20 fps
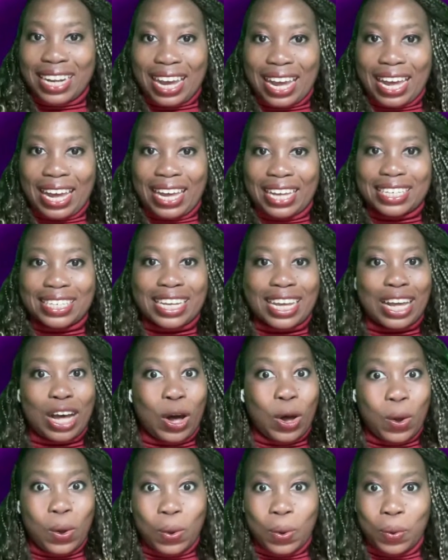not
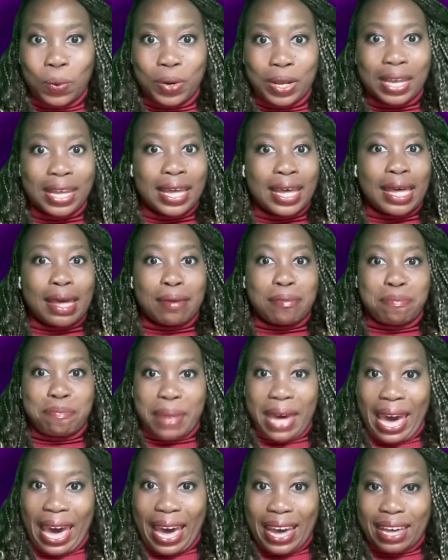hold
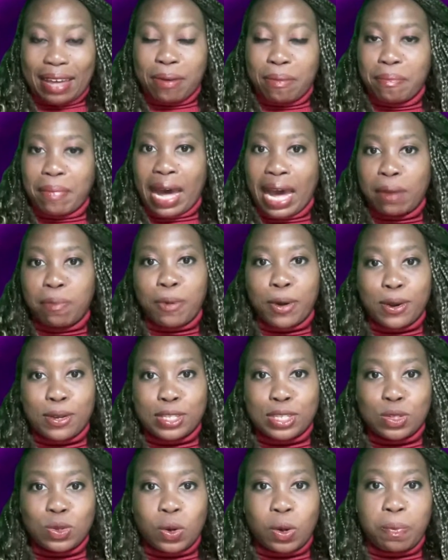back my
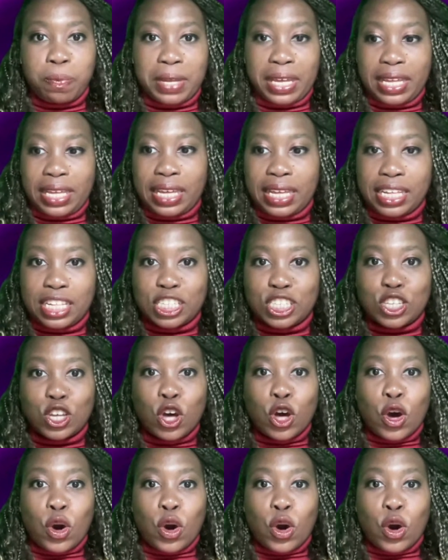personal opinions